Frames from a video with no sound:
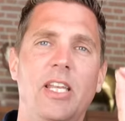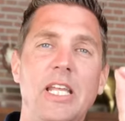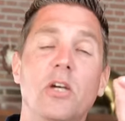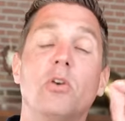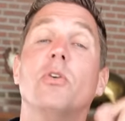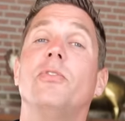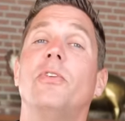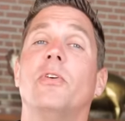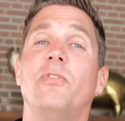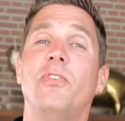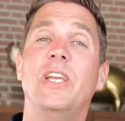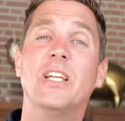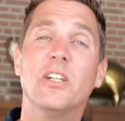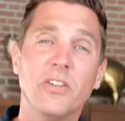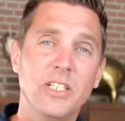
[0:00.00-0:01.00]
nail of your
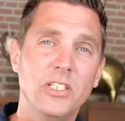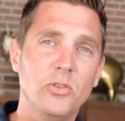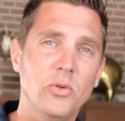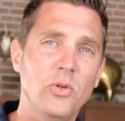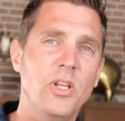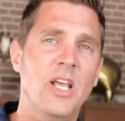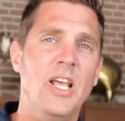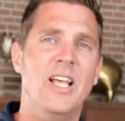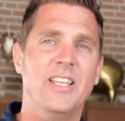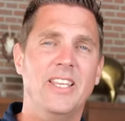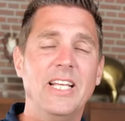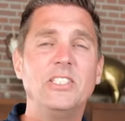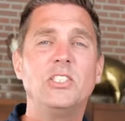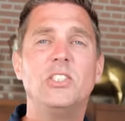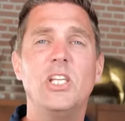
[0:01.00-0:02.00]
finger into it.
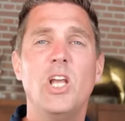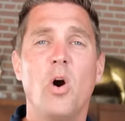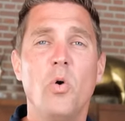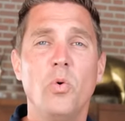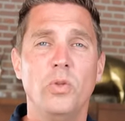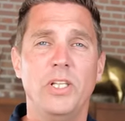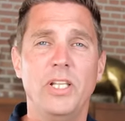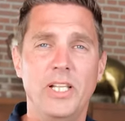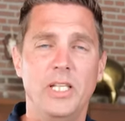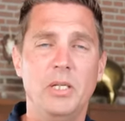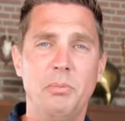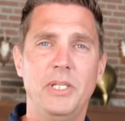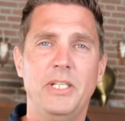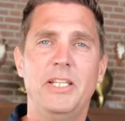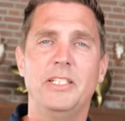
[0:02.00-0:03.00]
That's the only
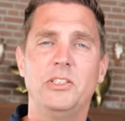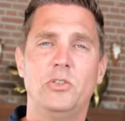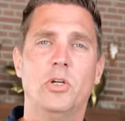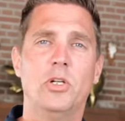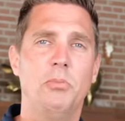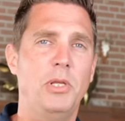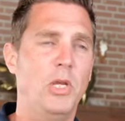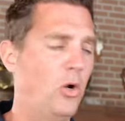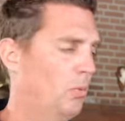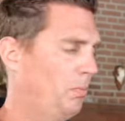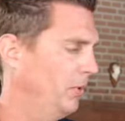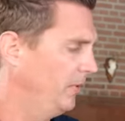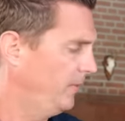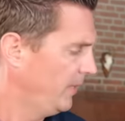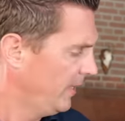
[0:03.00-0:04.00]
little bit that's going to be
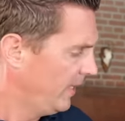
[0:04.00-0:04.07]
open.